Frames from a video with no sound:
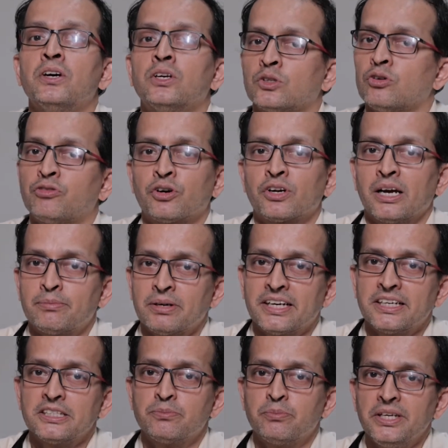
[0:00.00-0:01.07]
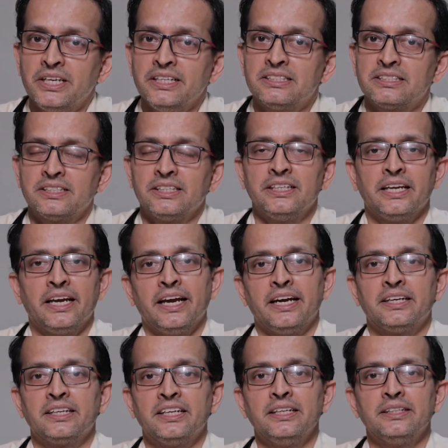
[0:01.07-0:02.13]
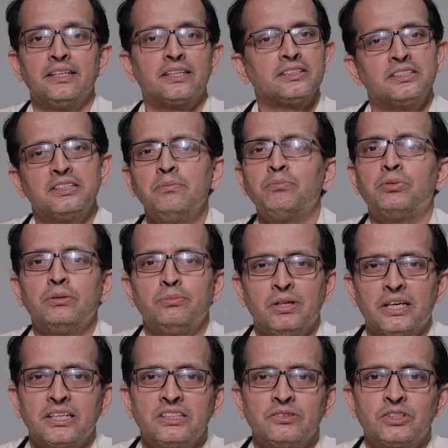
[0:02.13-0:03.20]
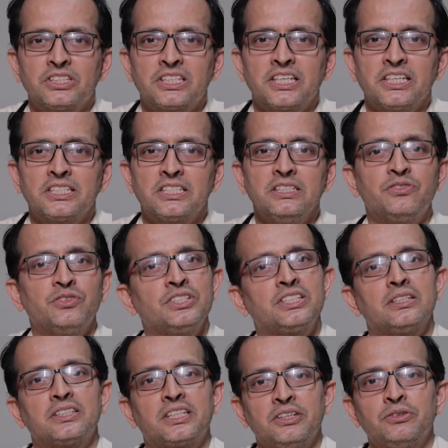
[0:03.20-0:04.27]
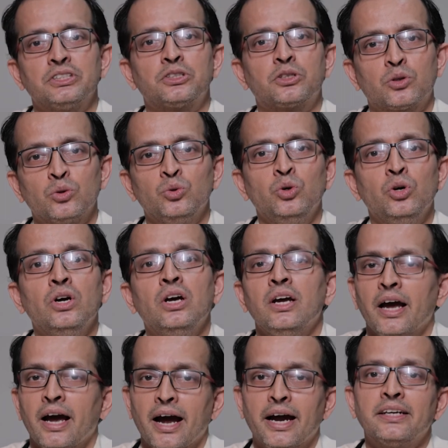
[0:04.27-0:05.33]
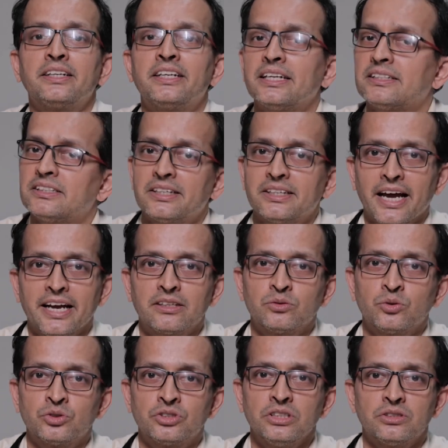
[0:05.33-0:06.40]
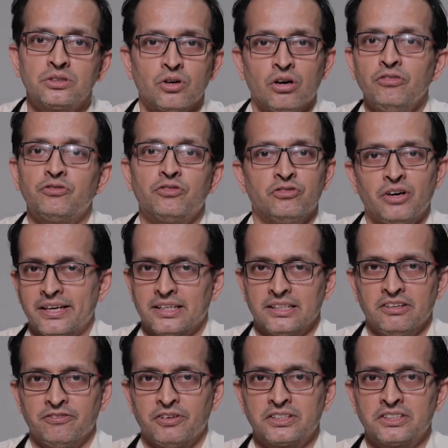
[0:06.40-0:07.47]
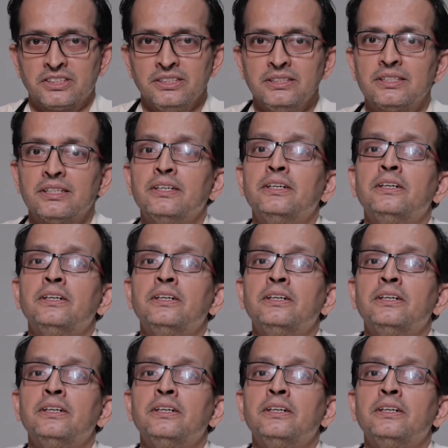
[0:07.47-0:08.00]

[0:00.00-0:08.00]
Now for hepatitis B, C, A and E, there are simple blood investigations which will give us clue and get the diagnosis of viral infections.